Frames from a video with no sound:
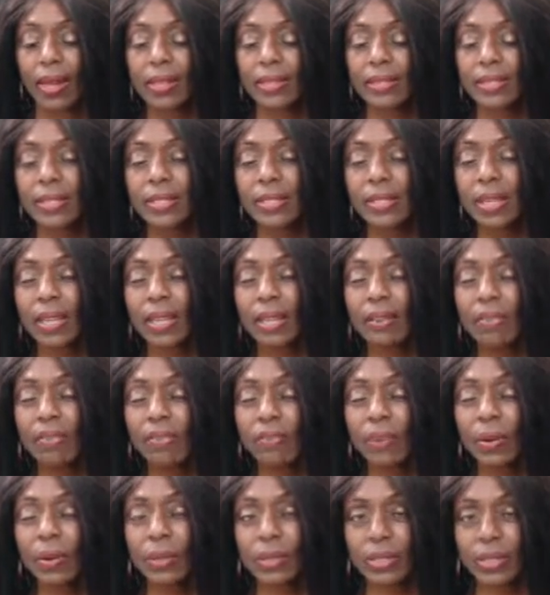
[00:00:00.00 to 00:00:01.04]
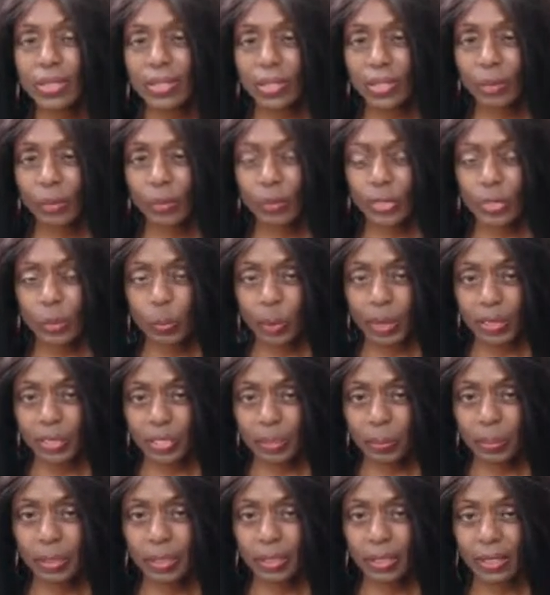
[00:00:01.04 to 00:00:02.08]
to take focused
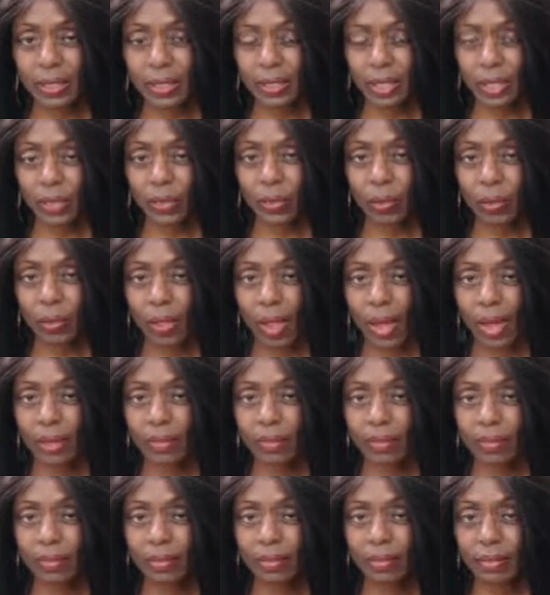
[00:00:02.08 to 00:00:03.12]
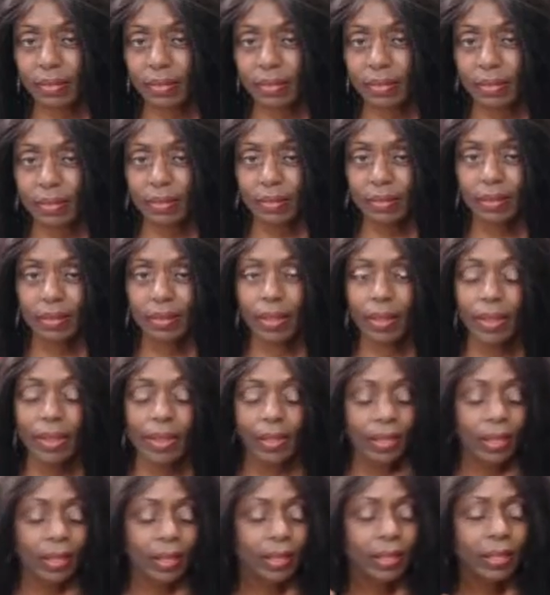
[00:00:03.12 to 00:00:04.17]
responsibility in your life.
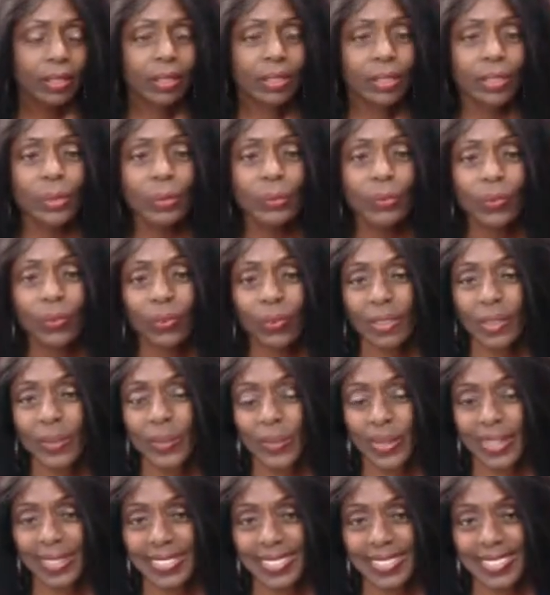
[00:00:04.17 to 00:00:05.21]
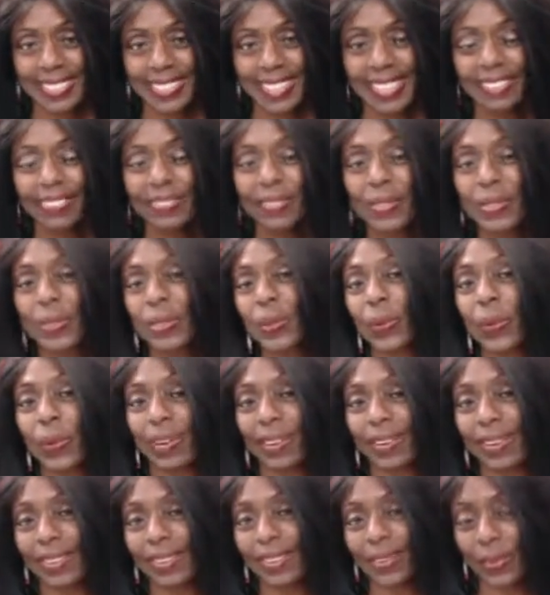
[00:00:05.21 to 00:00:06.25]
Guilt-free ways to
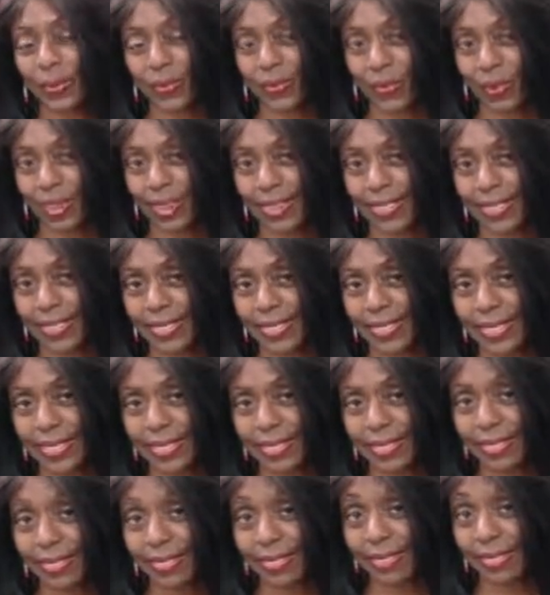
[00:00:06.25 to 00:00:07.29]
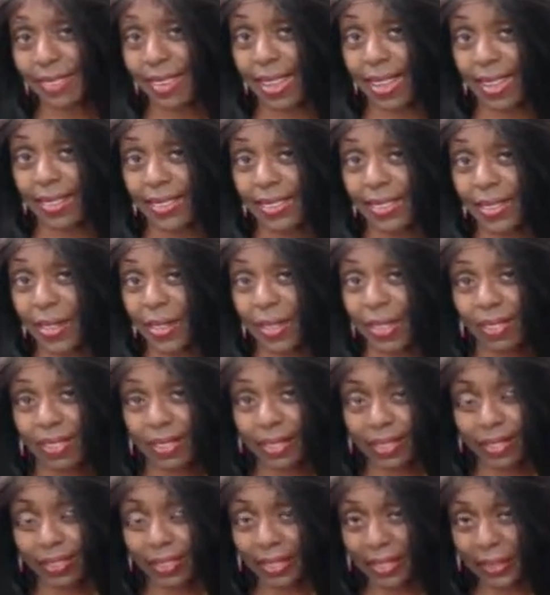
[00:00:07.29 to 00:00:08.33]
inventory your friends and the
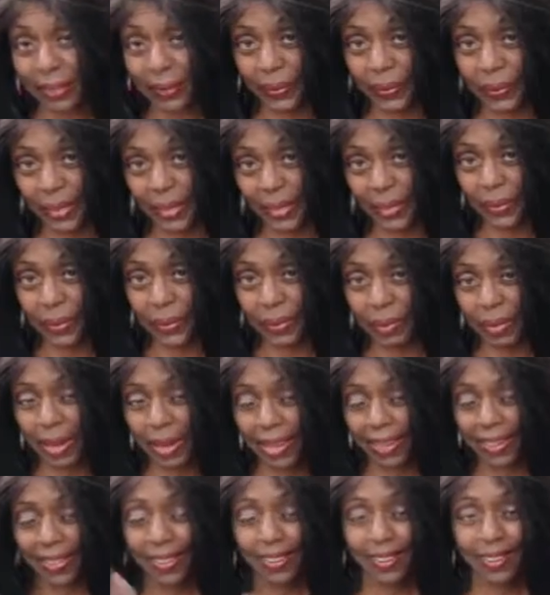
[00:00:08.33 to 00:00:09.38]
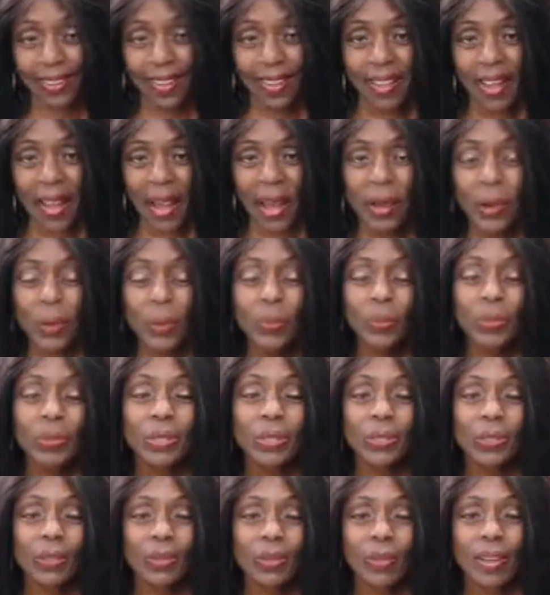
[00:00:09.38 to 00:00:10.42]
clutter in your mind. I hope
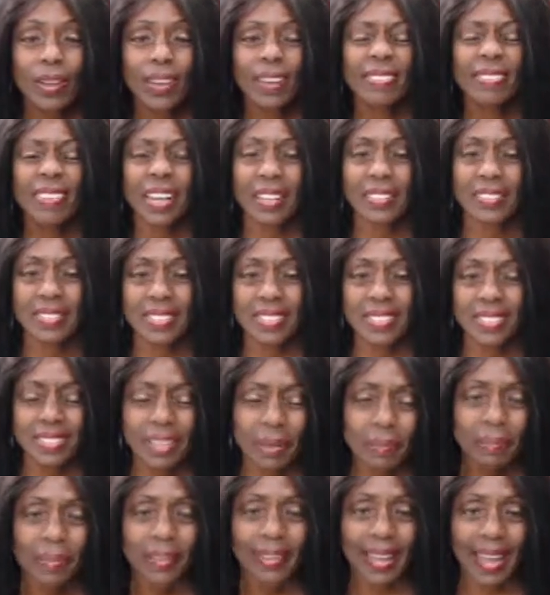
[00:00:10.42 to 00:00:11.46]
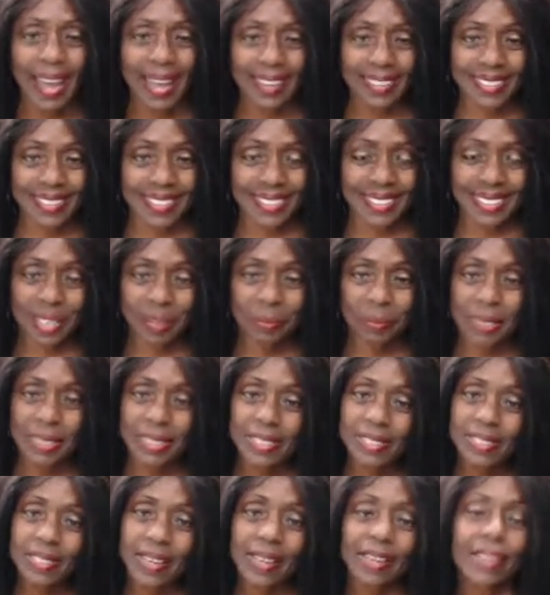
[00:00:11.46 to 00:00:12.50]
you have gotten something out of this segment
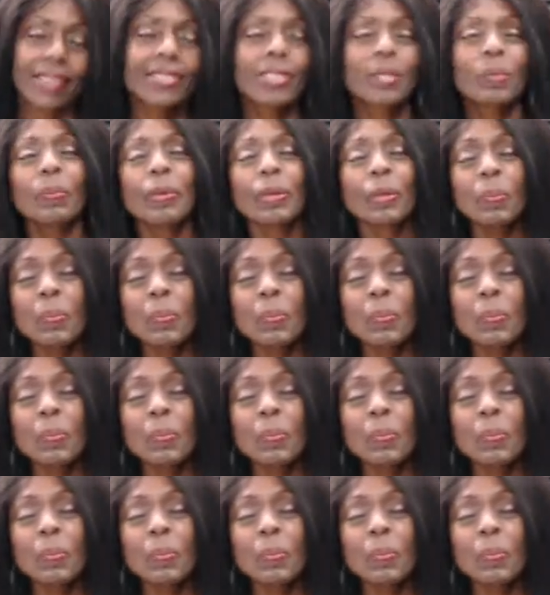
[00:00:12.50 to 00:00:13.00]
today. It's been a